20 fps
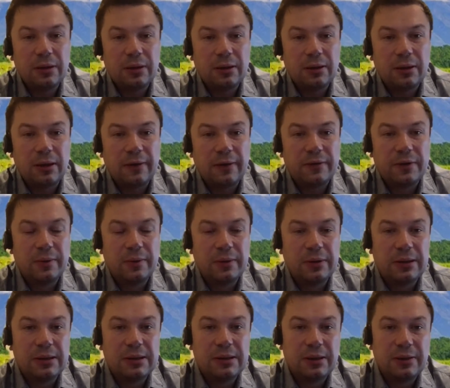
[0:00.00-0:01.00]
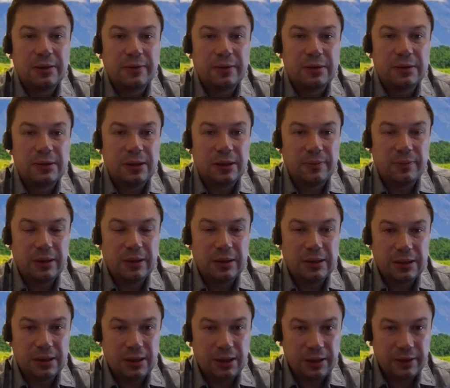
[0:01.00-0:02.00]
And yesterday we talked about
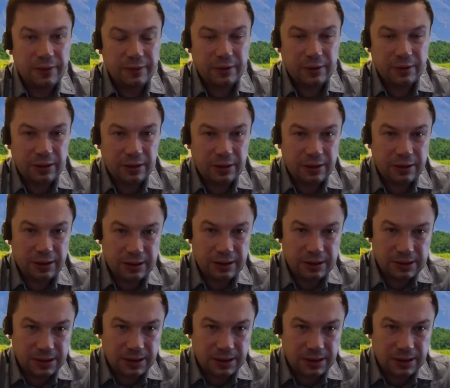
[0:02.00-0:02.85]
this.